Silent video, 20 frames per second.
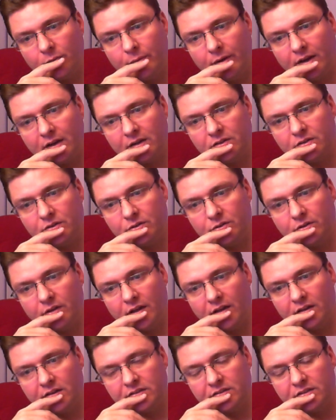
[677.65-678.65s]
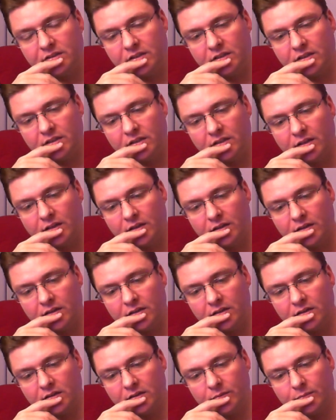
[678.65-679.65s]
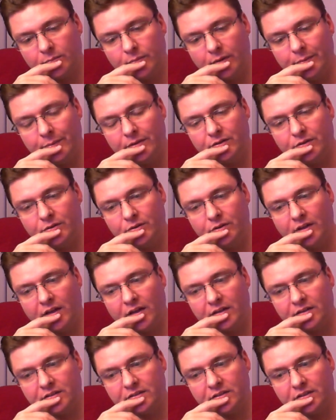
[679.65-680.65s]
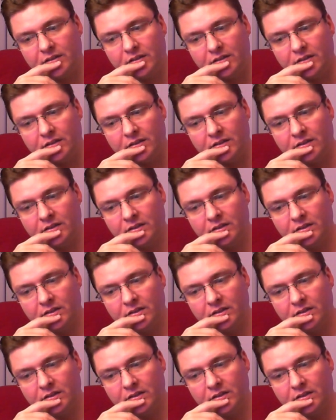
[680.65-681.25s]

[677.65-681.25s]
back in two thousand and like maybe two thousand